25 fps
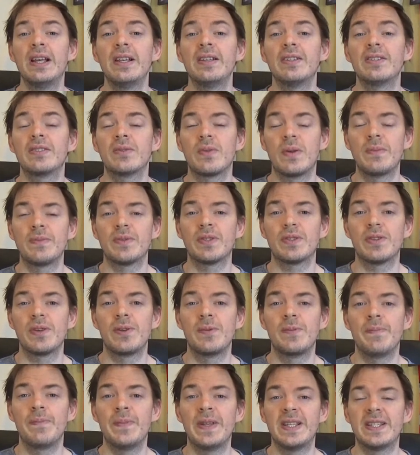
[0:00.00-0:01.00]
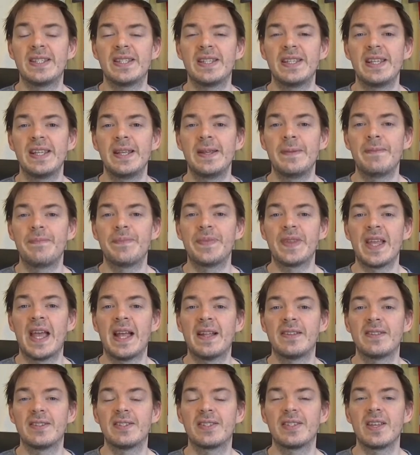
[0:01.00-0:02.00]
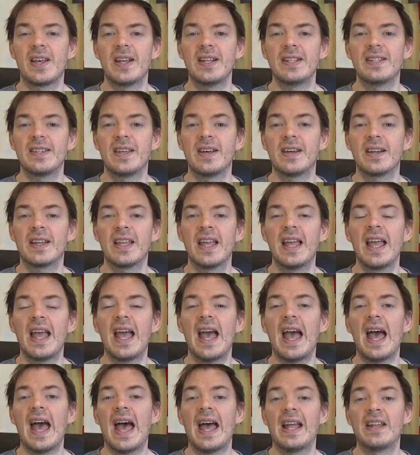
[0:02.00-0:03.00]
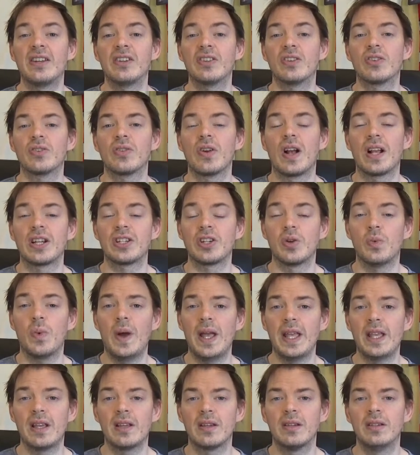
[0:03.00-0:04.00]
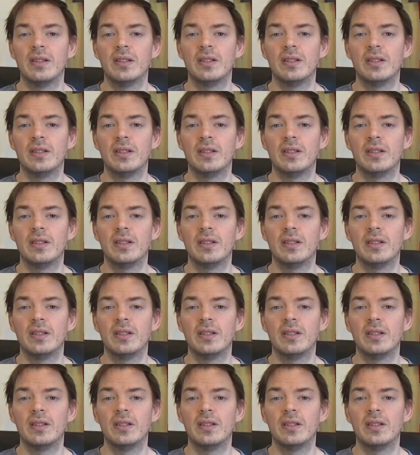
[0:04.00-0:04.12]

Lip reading: Swimsuit, Misty and Psyduck, and Crash Awake.